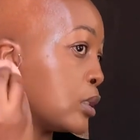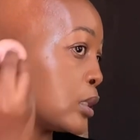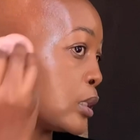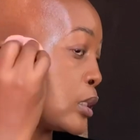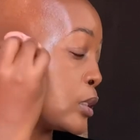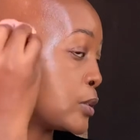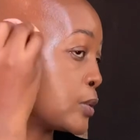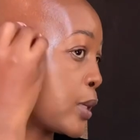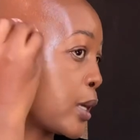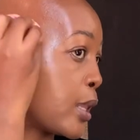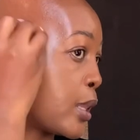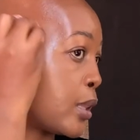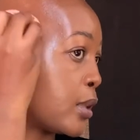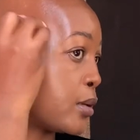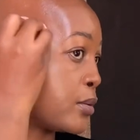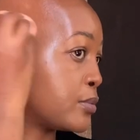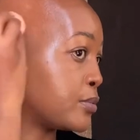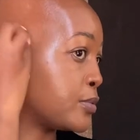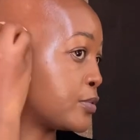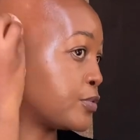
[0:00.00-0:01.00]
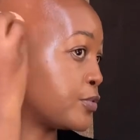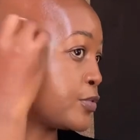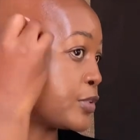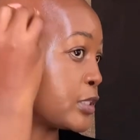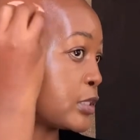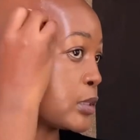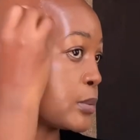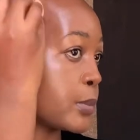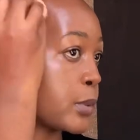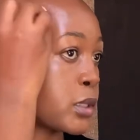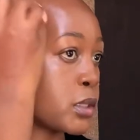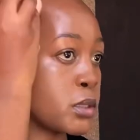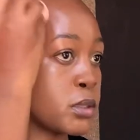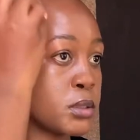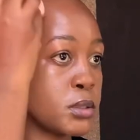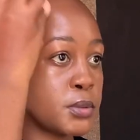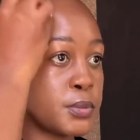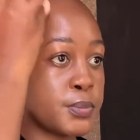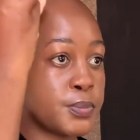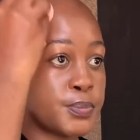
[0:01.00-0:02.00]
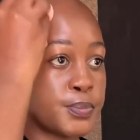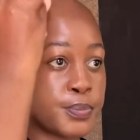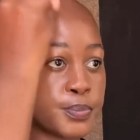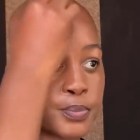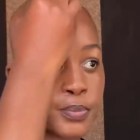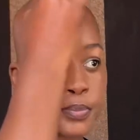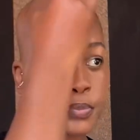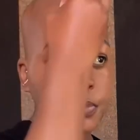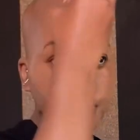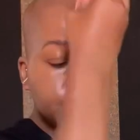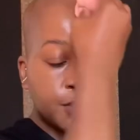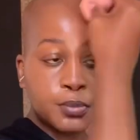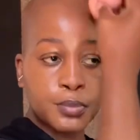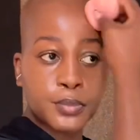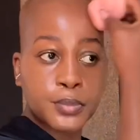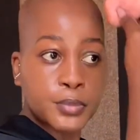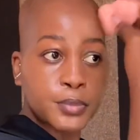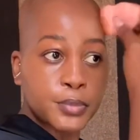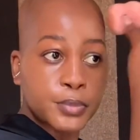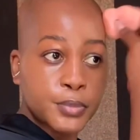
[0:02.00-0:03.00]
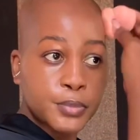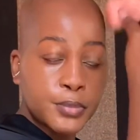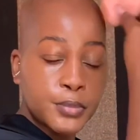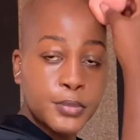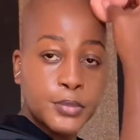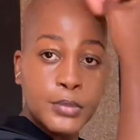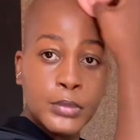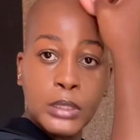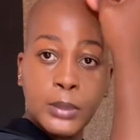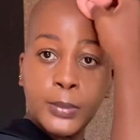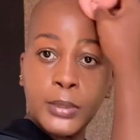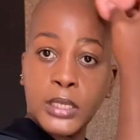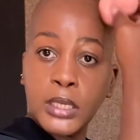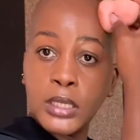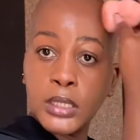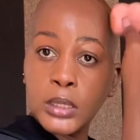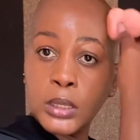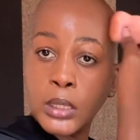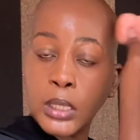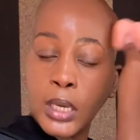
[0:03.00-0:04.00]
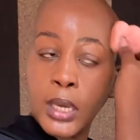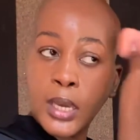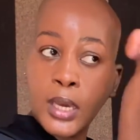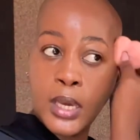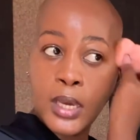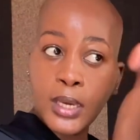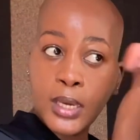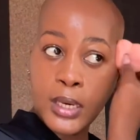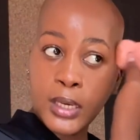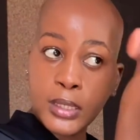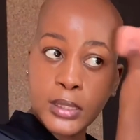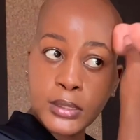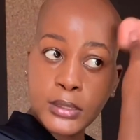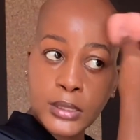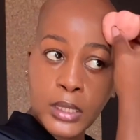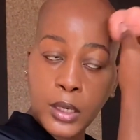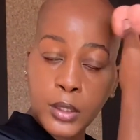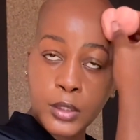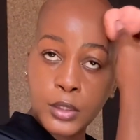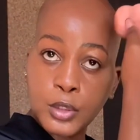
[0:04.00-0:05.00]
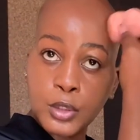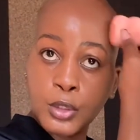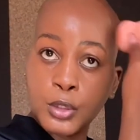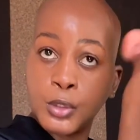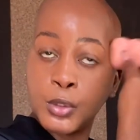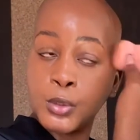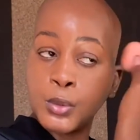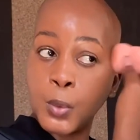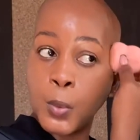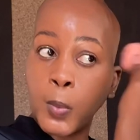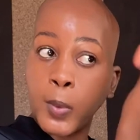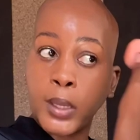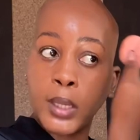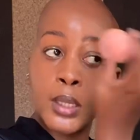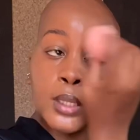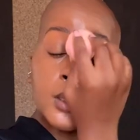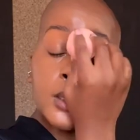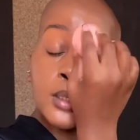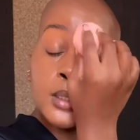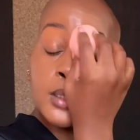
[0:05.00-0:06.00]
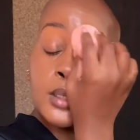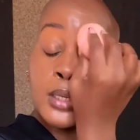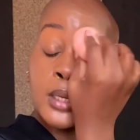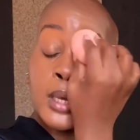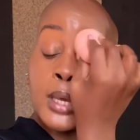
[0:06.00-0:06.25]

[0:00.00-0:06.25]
That's what I love it to be. But anyway, hey guys, how you doing?